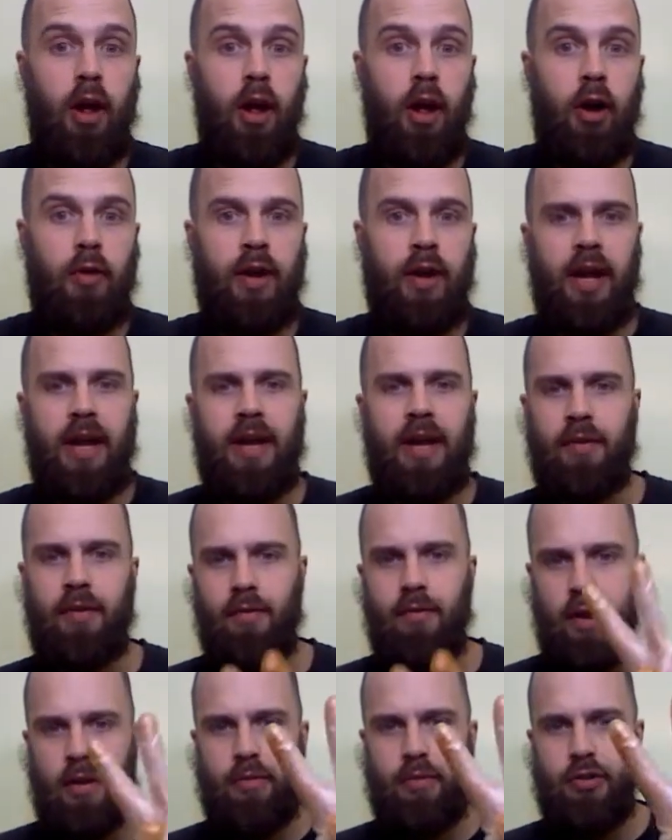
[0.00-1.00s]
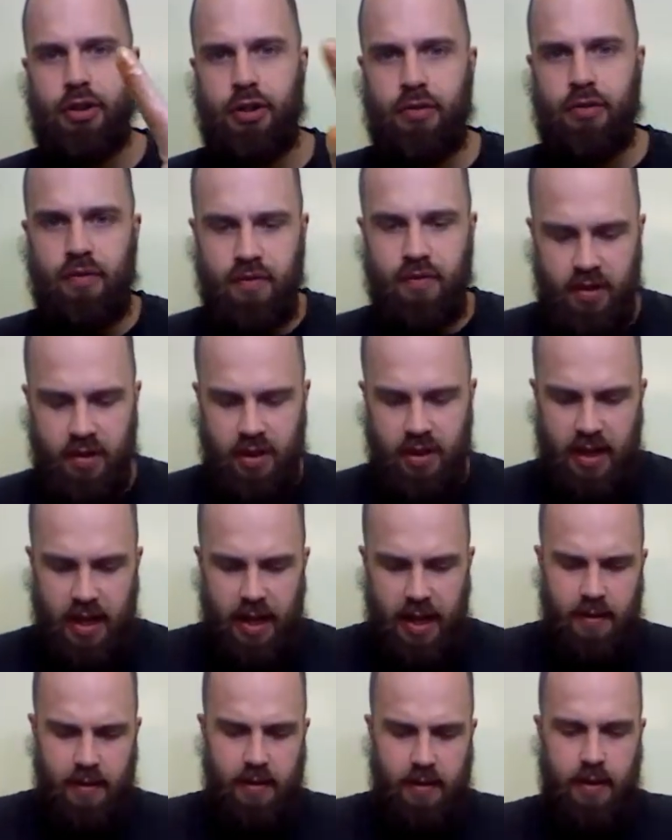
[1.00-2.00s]
Okay, round 2 for
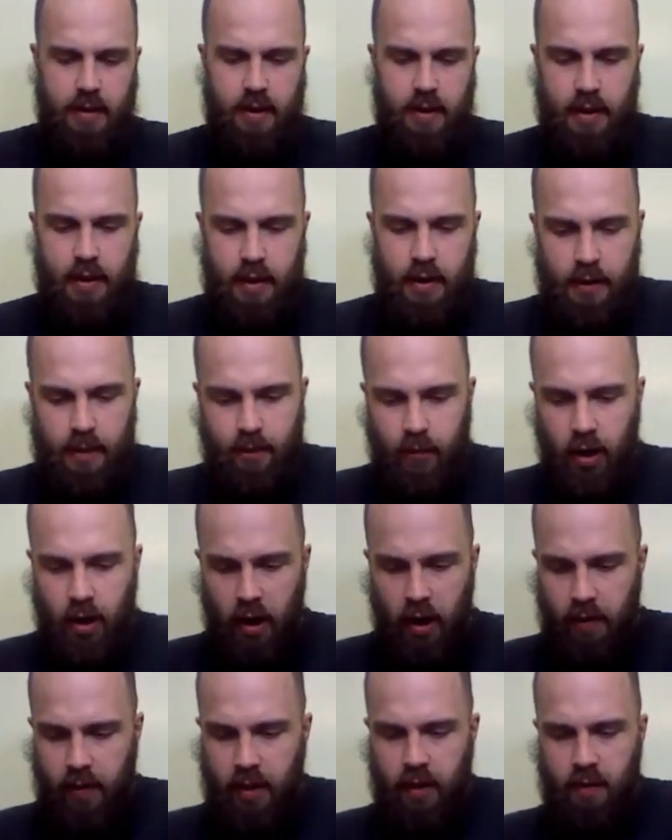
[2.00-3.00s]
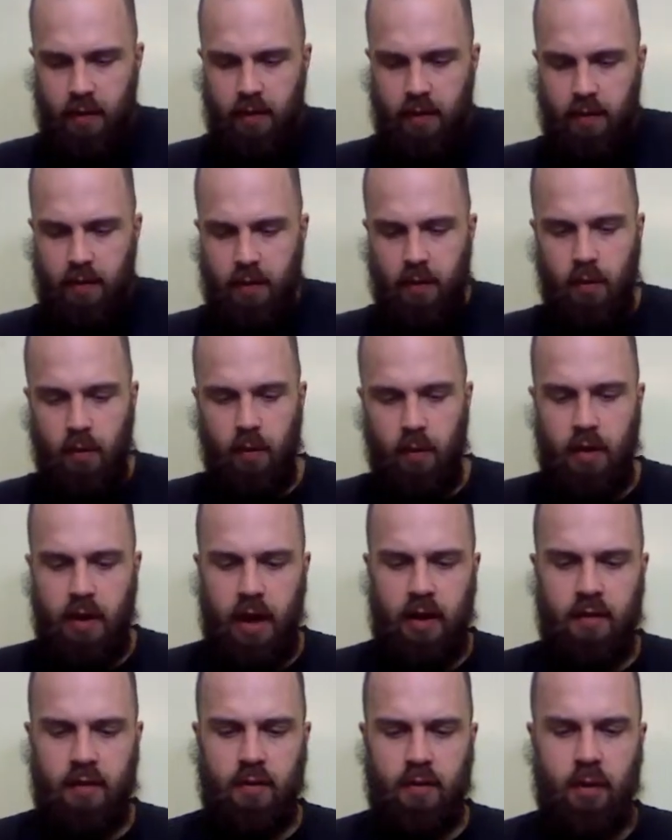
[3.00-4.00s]
today. This
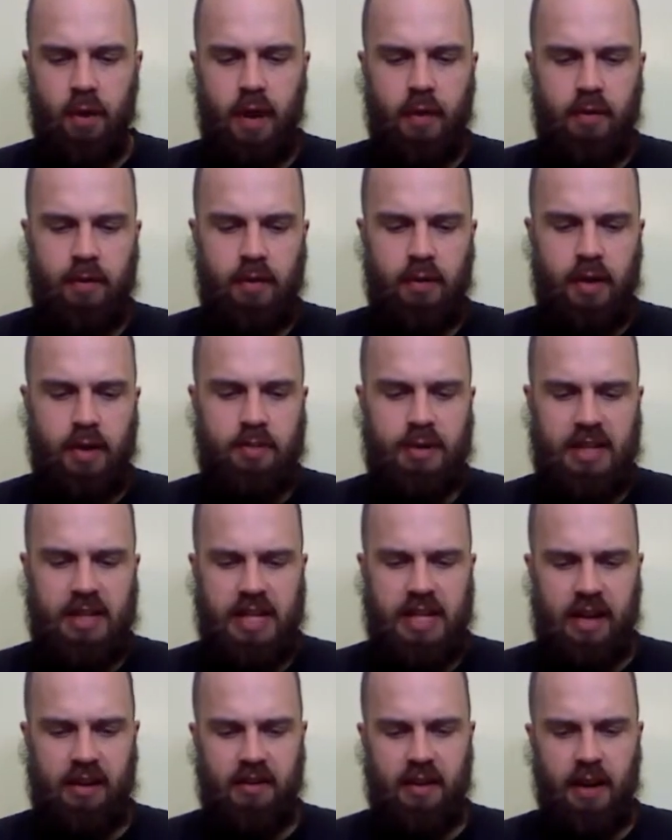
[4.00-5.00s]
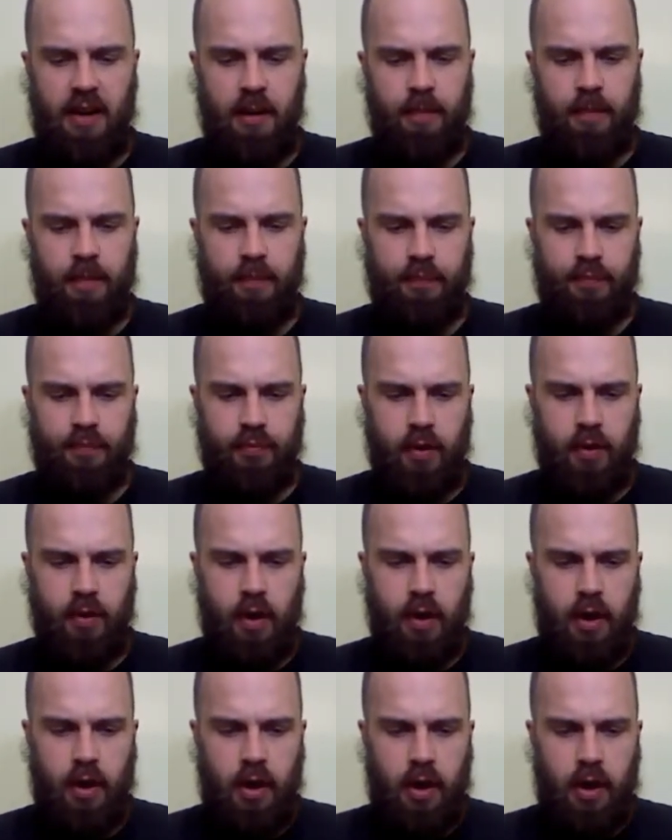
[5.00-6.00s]
next one I'm going to be testing
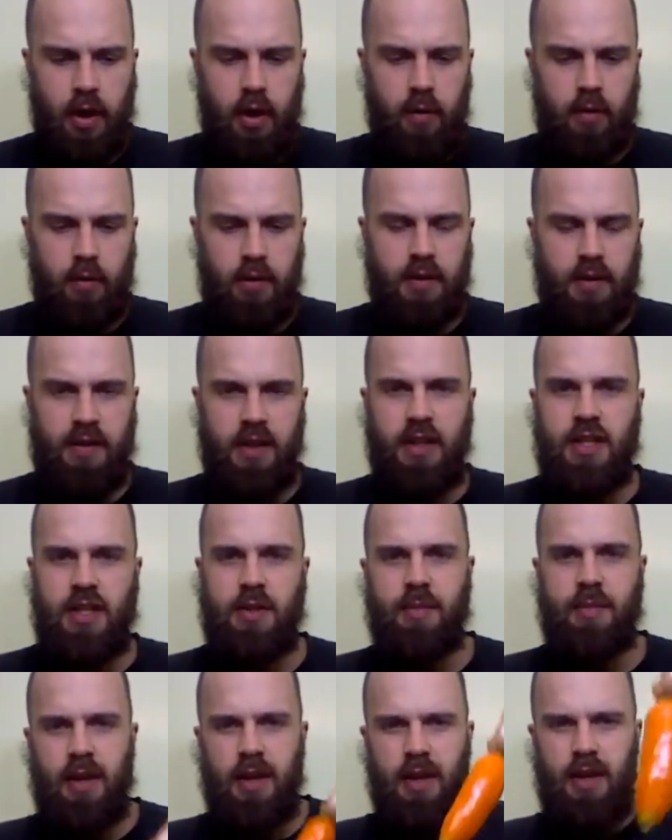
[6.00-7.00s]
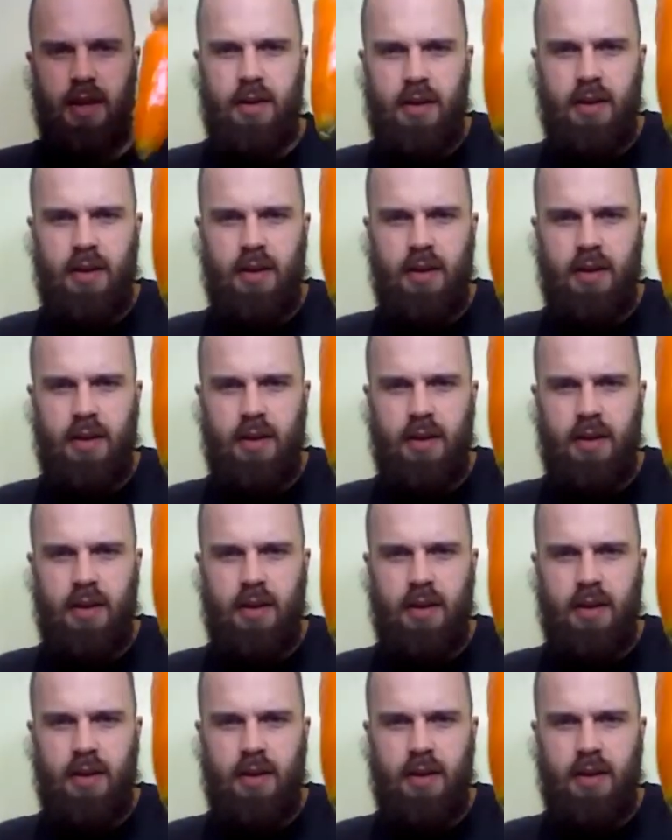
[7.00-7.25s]
was sent to me